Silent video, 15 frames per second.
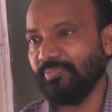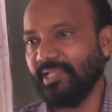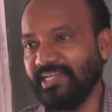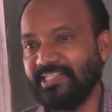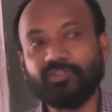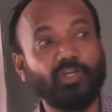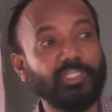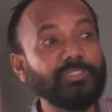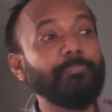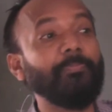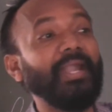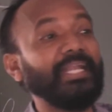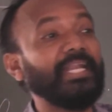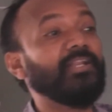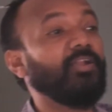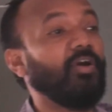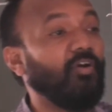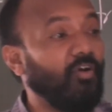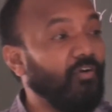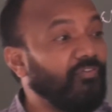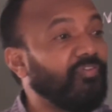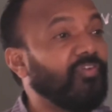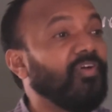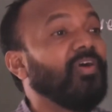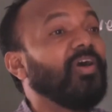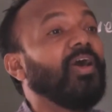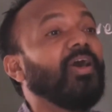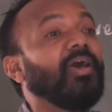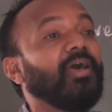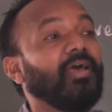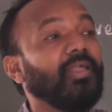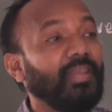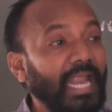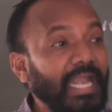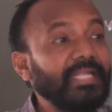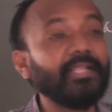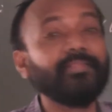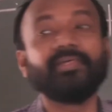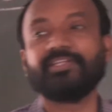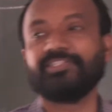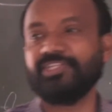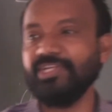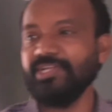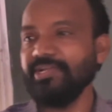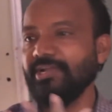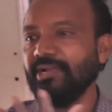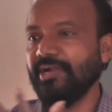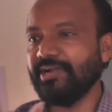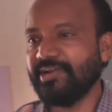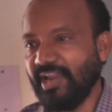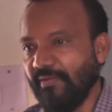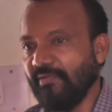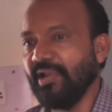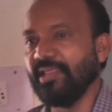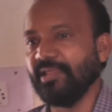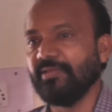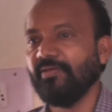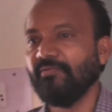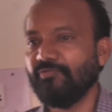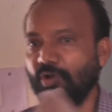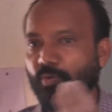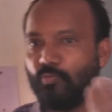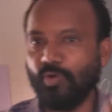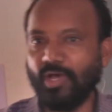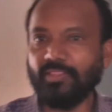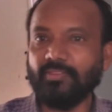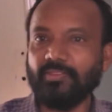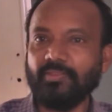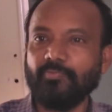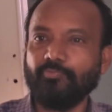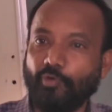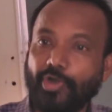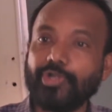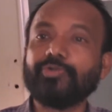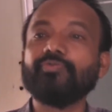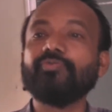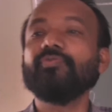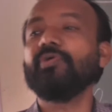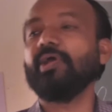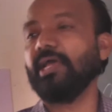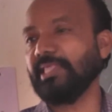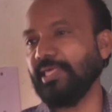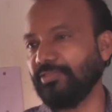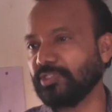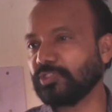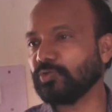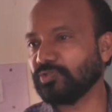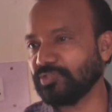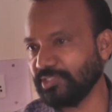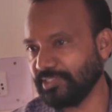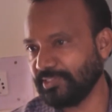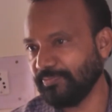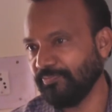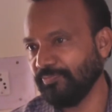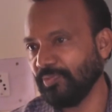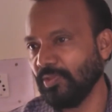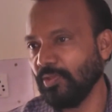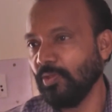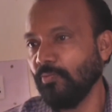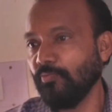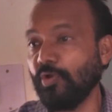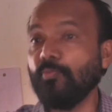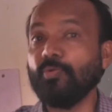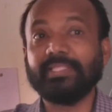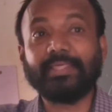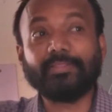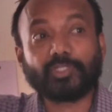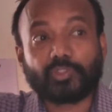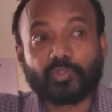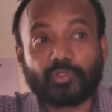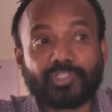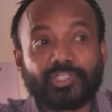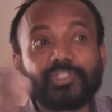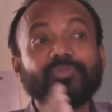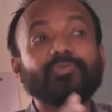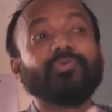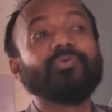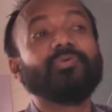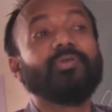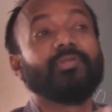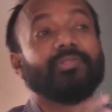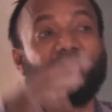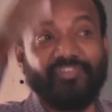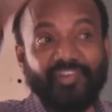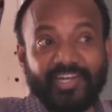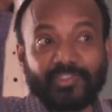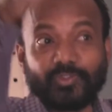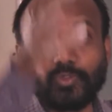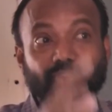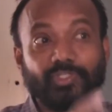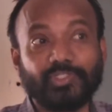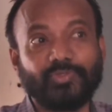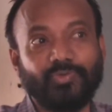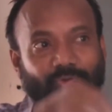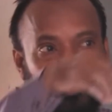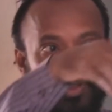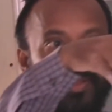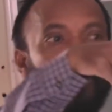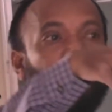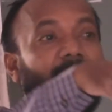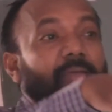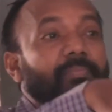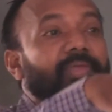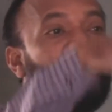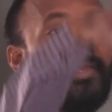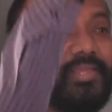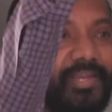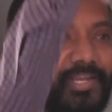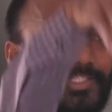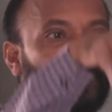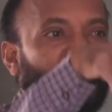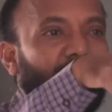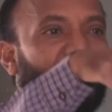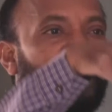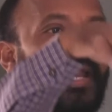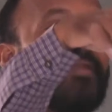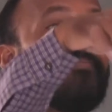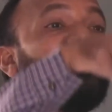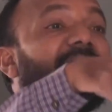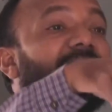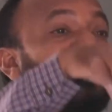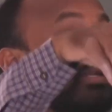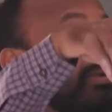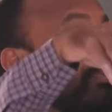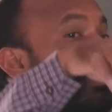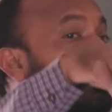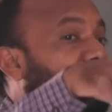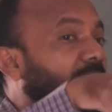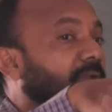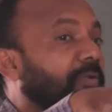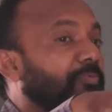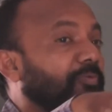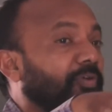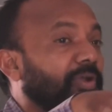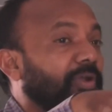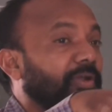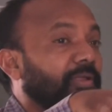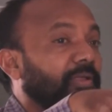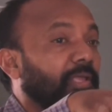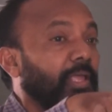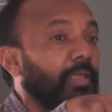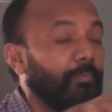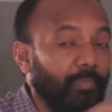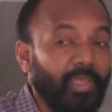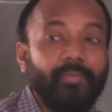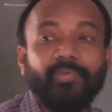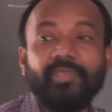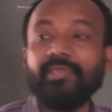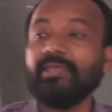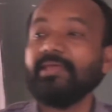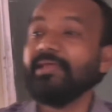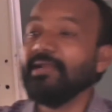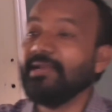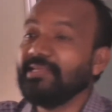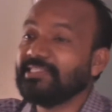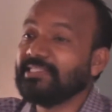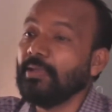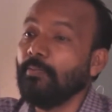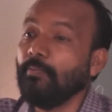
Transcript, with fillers: that is called as pattern of light energy traveling from one point to another sources from another sources to different sources to maybe it is coming and meeting at a particular point maybe it is